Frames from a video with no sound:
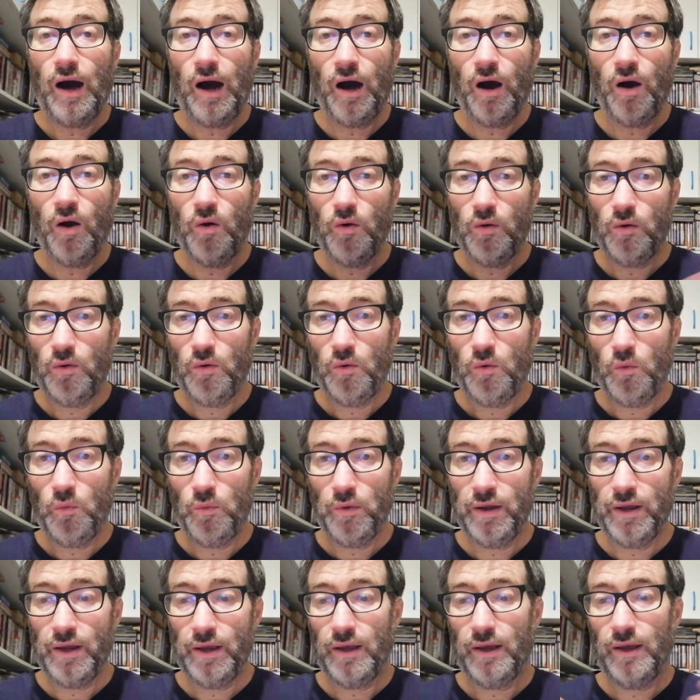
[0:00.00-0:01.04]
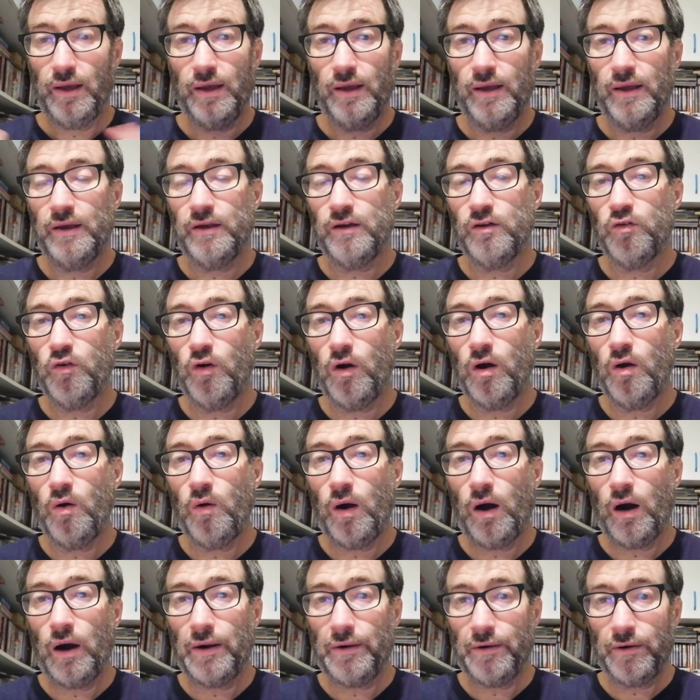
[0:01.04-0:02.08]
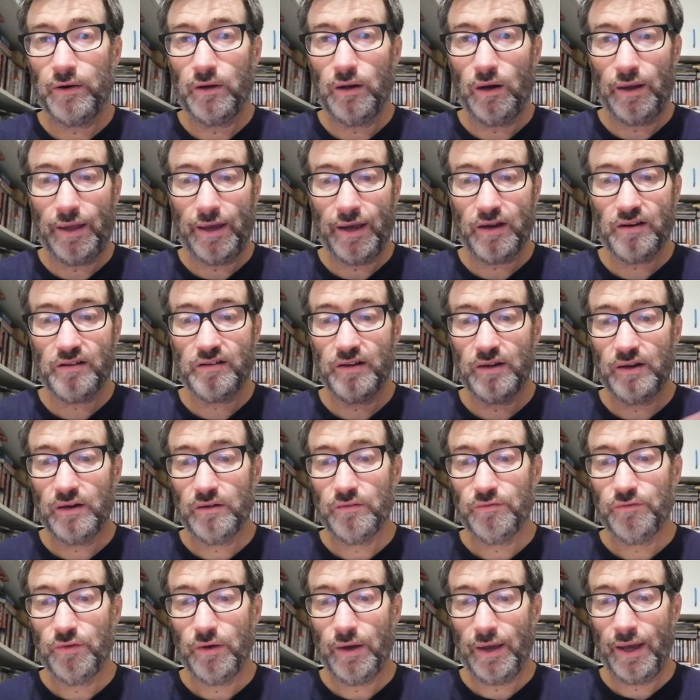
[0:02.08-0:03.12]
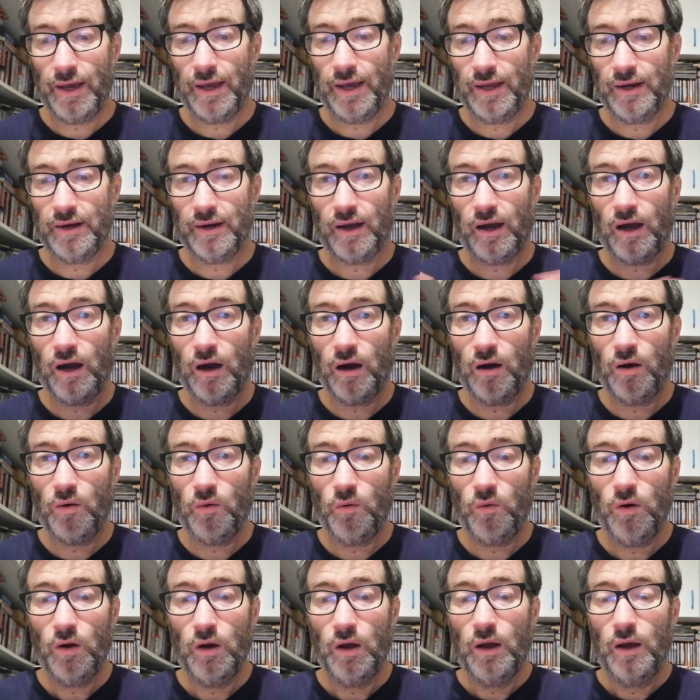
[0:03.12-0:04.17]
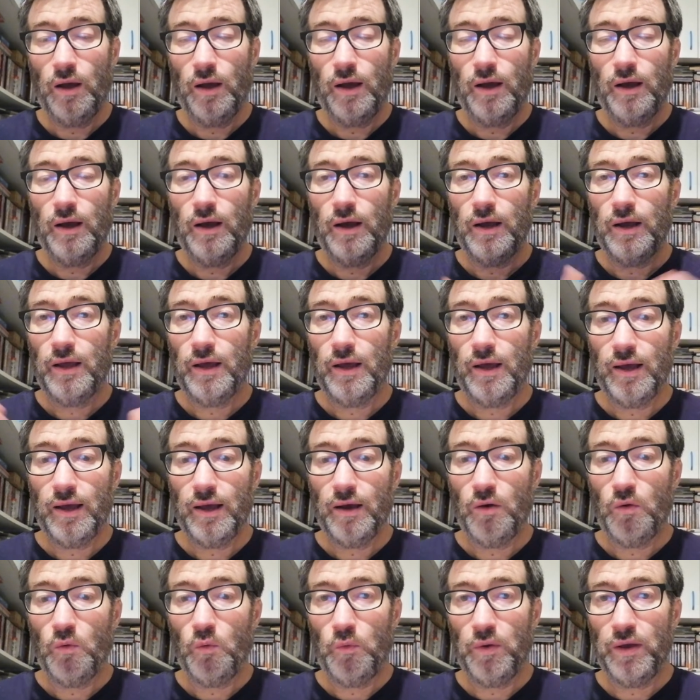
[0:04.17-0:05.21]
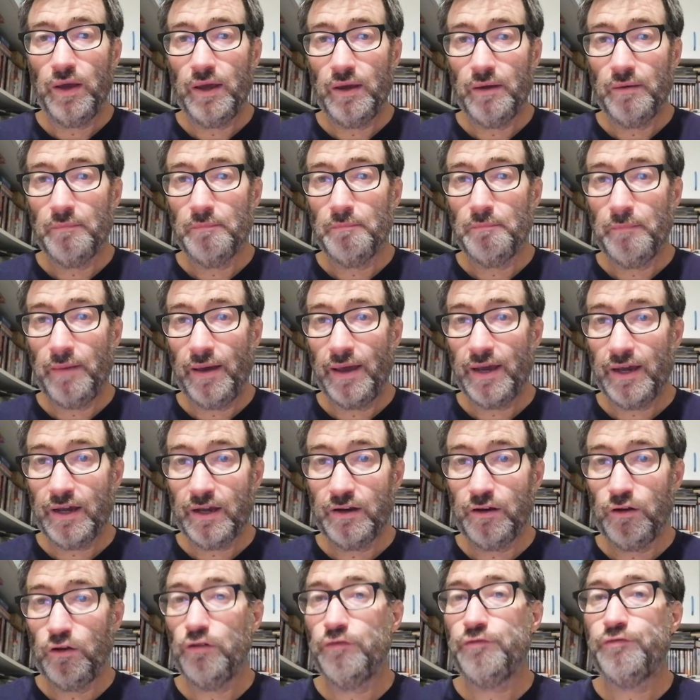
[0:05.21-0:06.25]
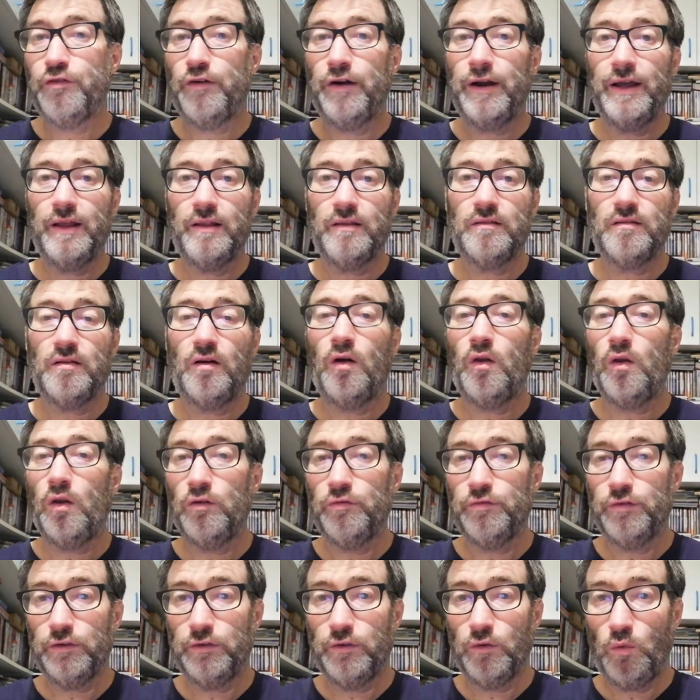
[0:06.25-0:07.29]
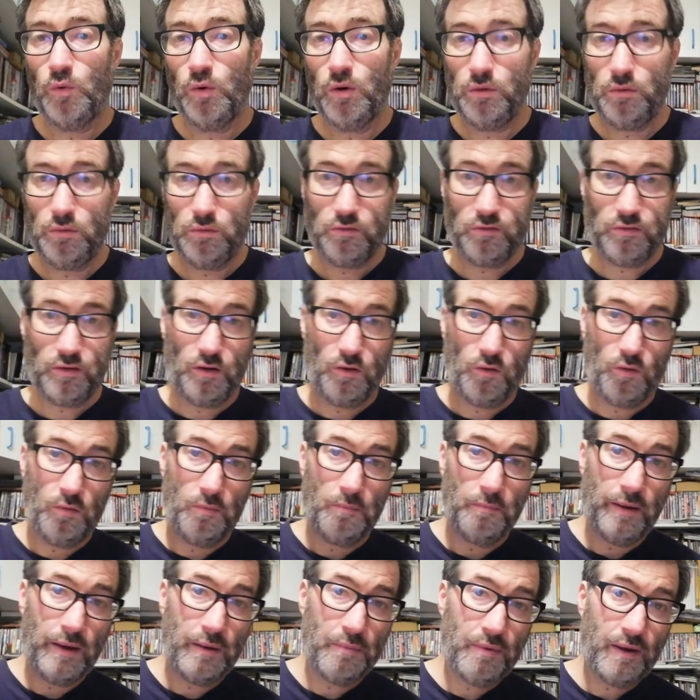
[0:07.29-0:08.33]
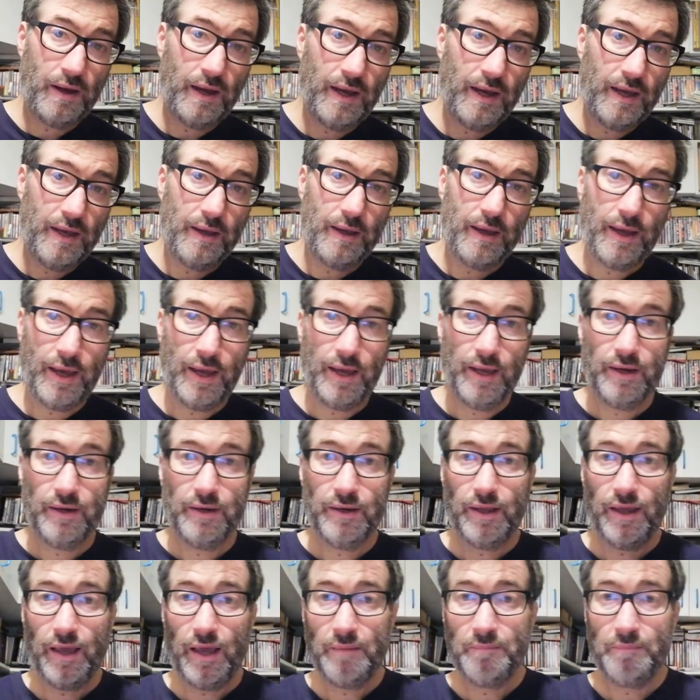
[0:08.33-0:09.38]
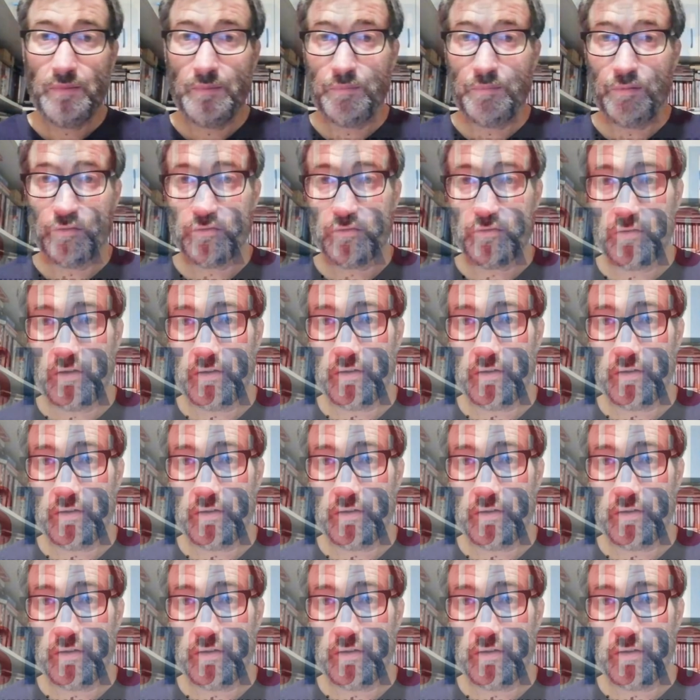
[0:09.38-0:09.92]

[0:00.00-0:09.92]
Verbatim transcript: how we grow our collection and how we make new friends all over the world. So bye bye and happy post